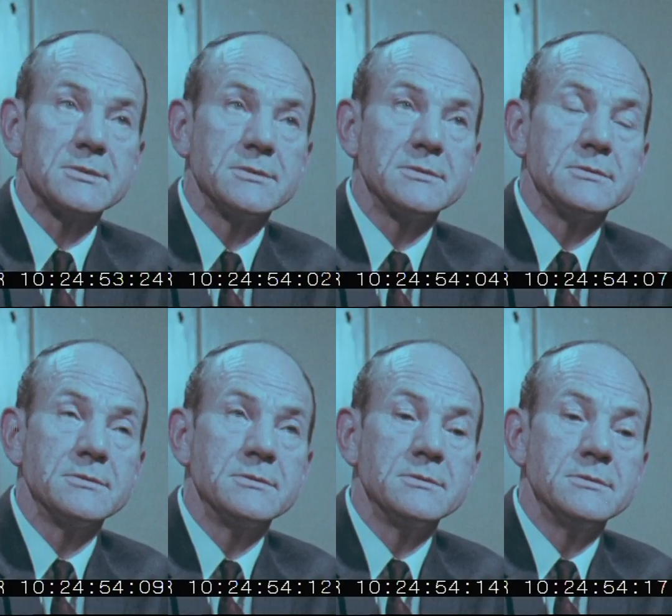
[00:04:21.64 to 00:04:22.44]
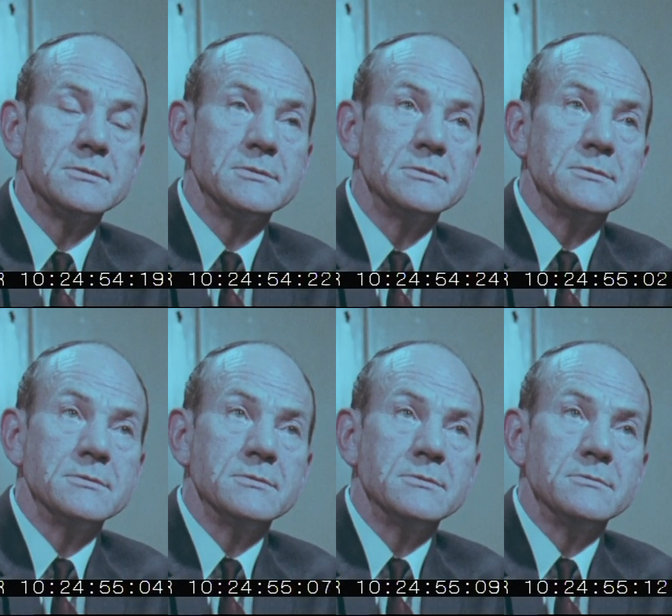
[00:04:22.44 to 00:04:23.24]
Do you feel, then, that the
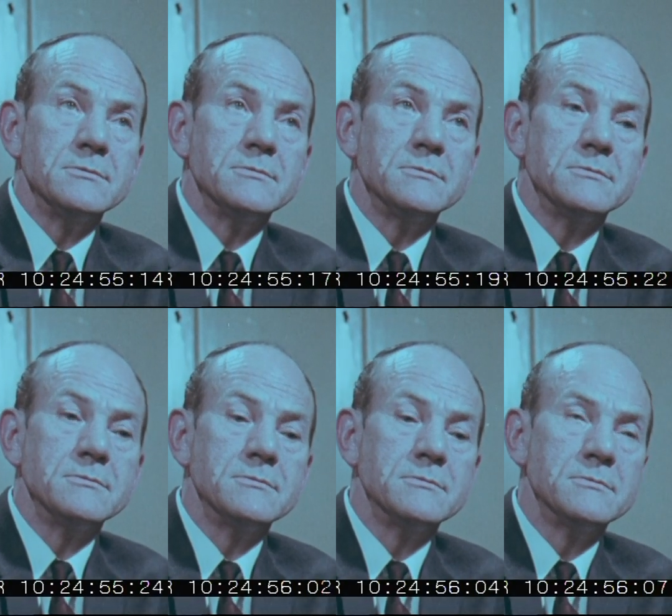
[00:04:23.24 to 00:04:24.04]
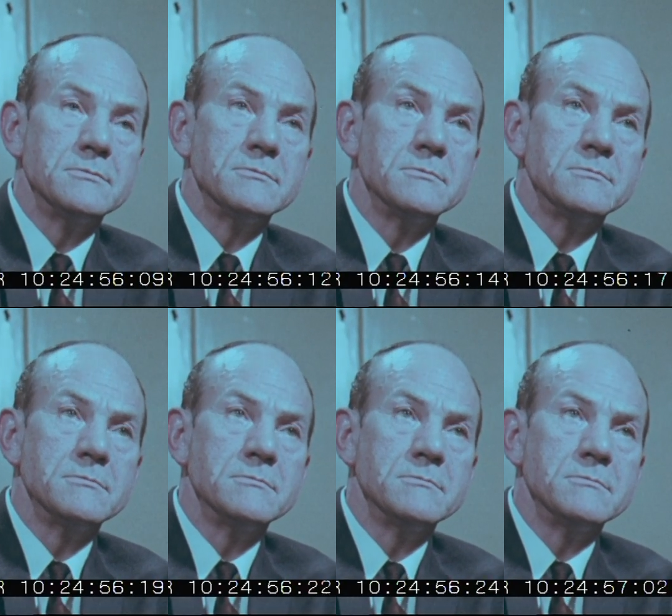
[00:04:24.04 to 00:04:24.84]
government have
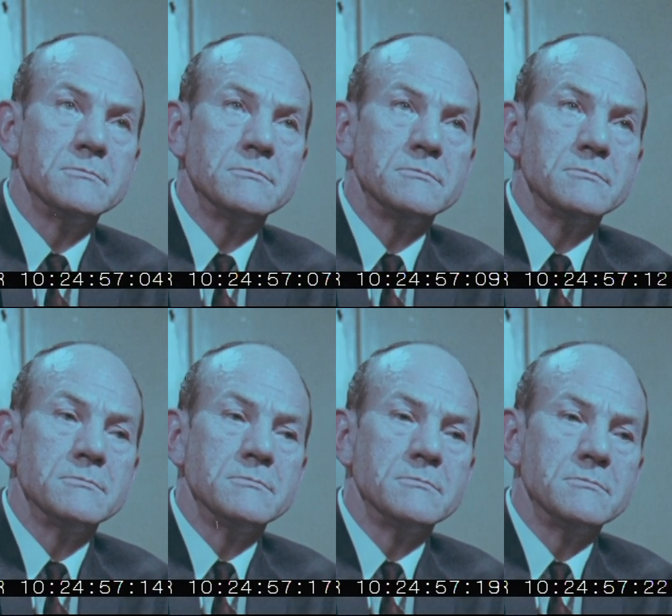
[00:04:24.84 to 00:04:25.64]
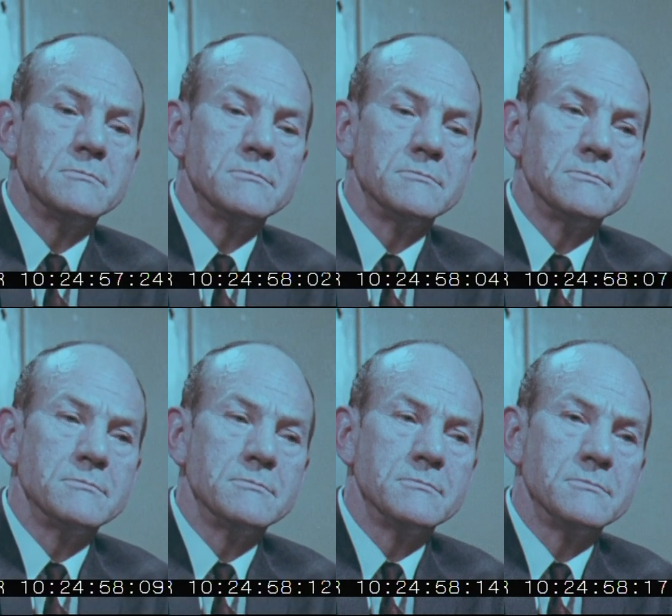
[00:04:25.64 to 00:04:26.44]
let down the people who've uh,
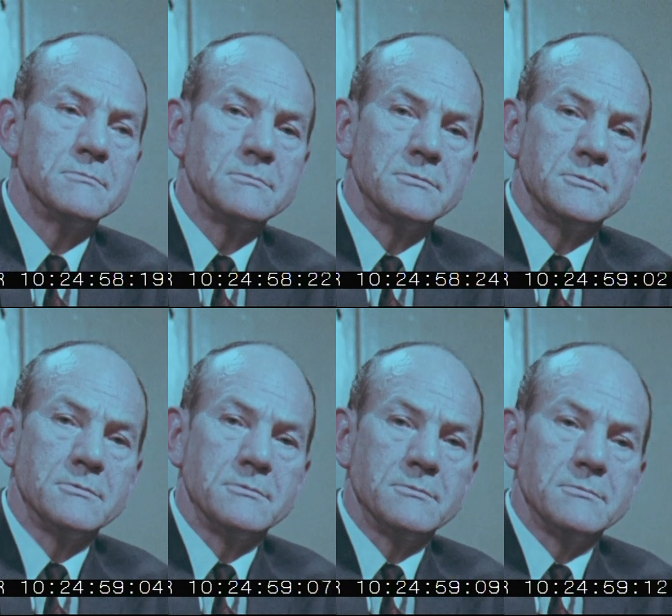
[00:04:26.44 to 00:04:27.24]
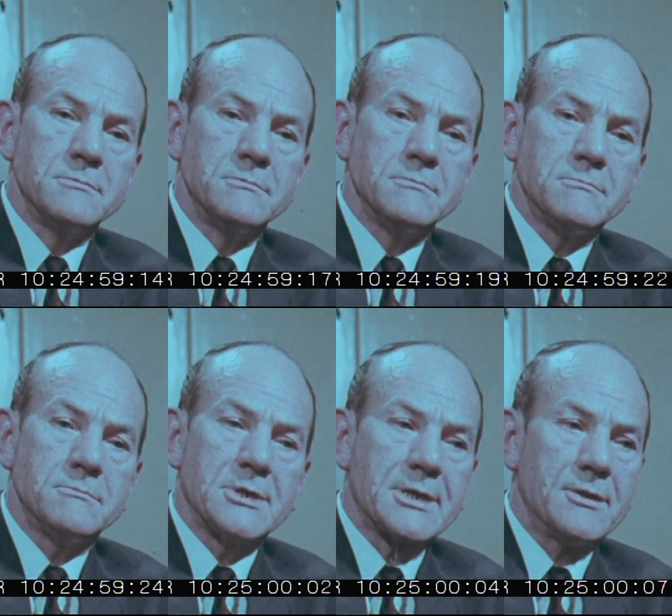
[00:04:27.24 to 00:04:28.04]
fought for them in two world wars?
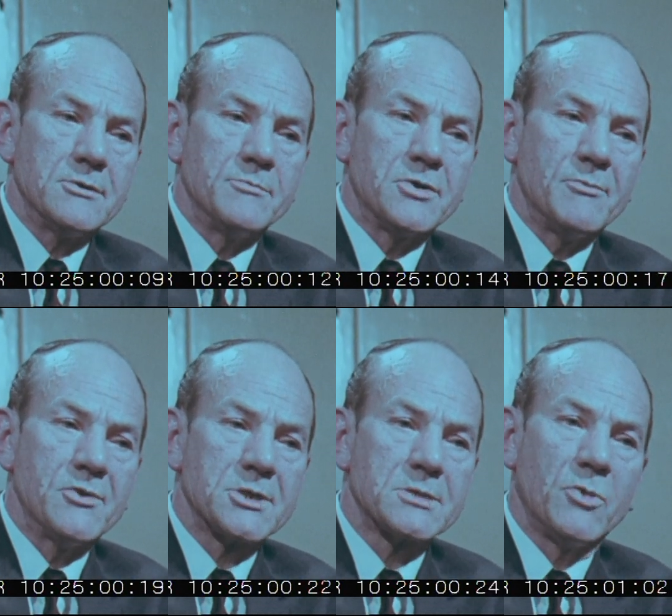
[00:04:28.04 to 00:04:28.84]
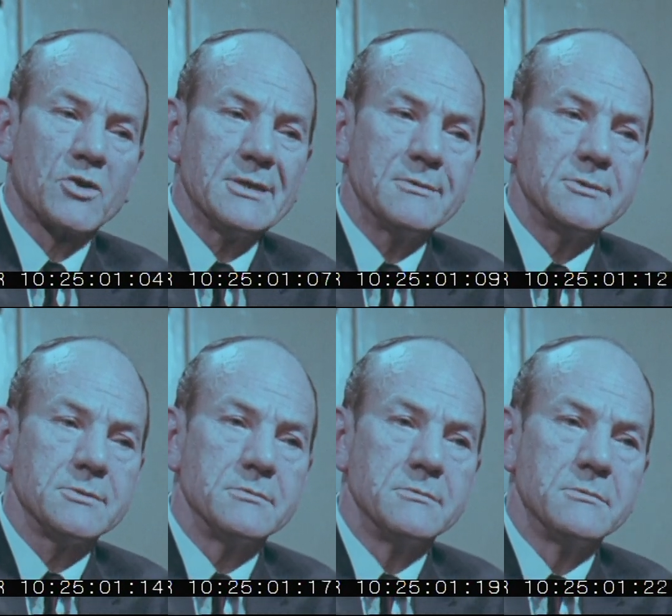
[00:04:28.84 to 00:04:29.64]
Well, I don't know. You put them in a spot here, didn't
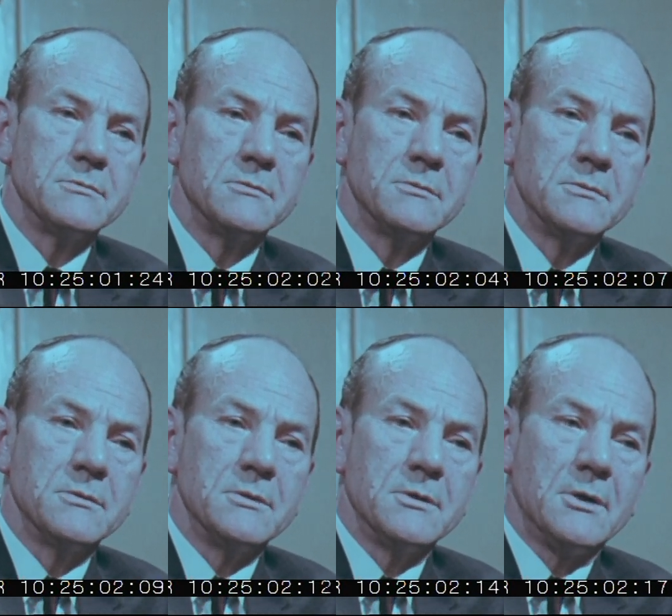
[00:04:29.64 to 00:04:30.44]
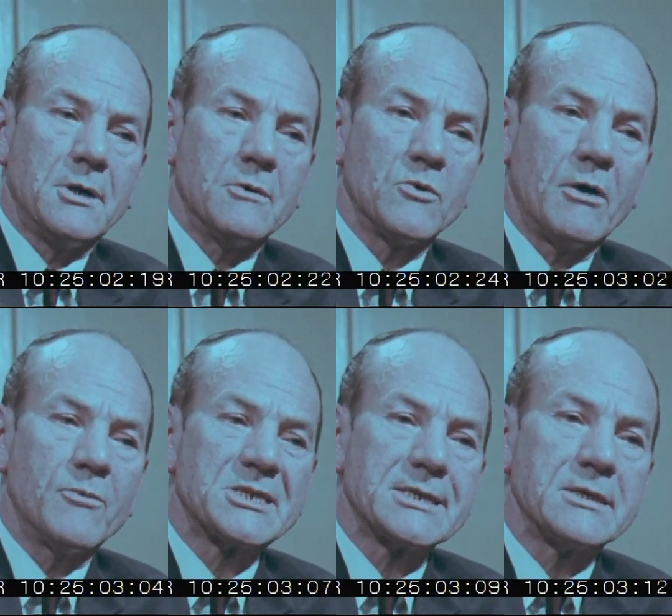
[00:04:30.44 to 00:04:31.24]
you? I, w I
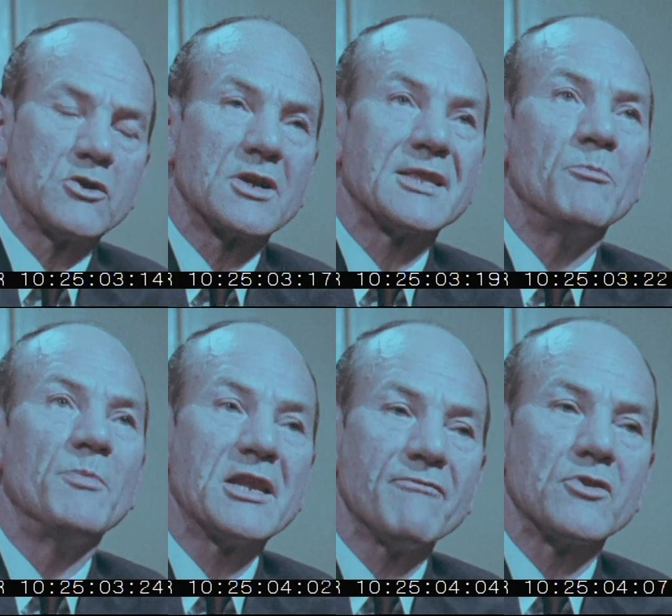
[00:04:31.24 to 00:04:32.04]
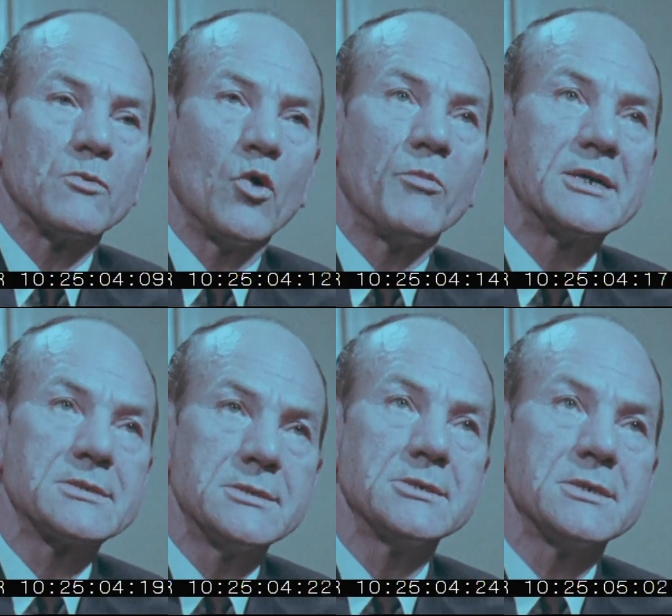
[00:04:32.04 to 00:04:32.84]
would say they could have done better for the war
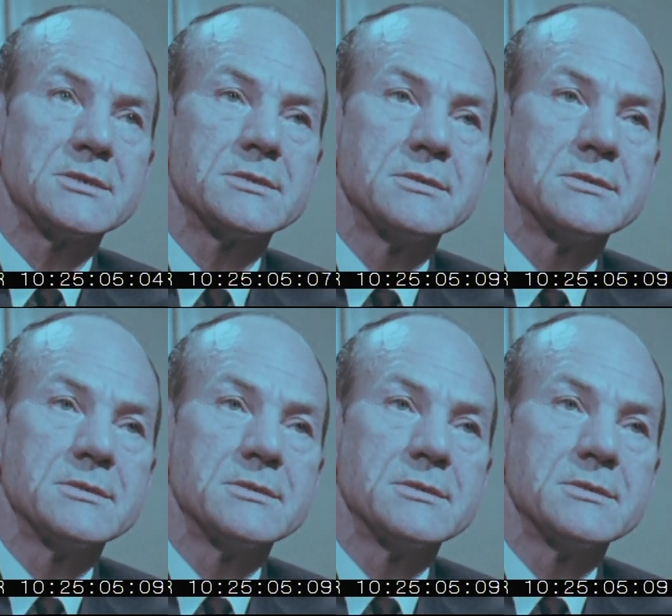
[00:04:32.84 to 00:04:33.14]
pensions, yes.